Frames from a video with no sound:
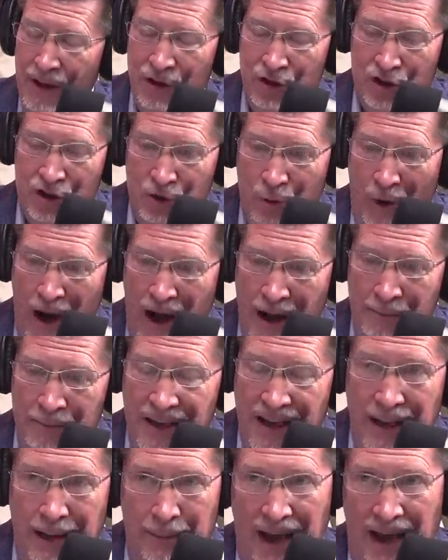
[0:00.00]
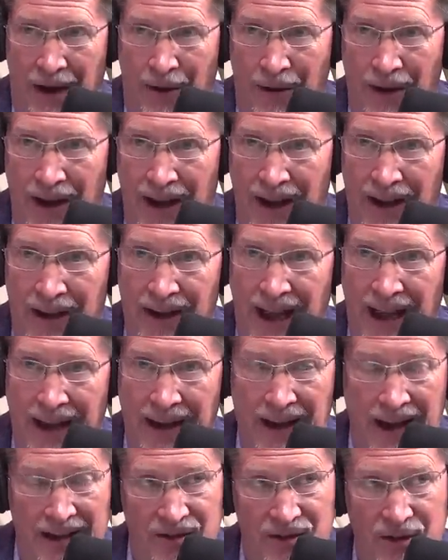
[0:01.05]
Schwab came out and
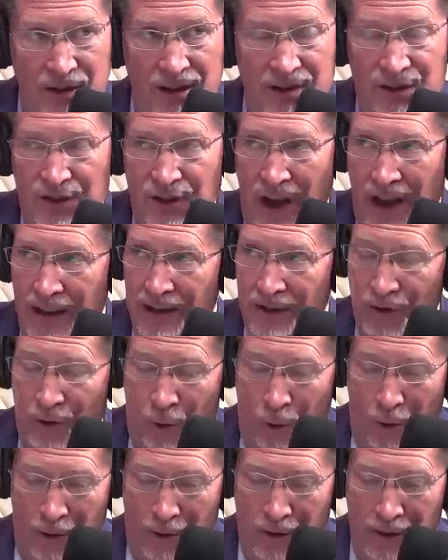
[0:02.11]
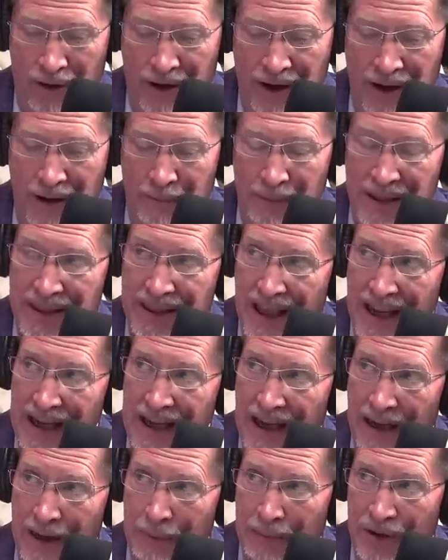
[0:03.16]
had actually a solid quarter, but they
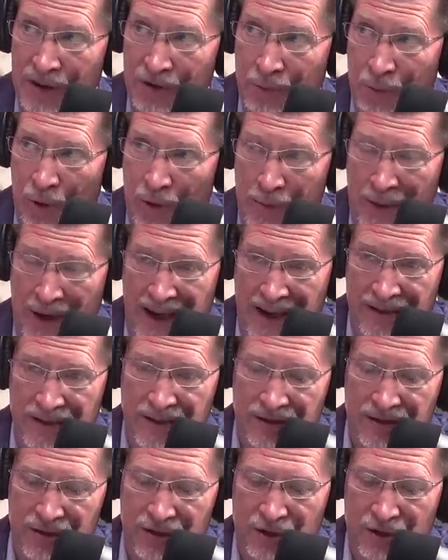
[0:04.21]
got a bunch more deposits.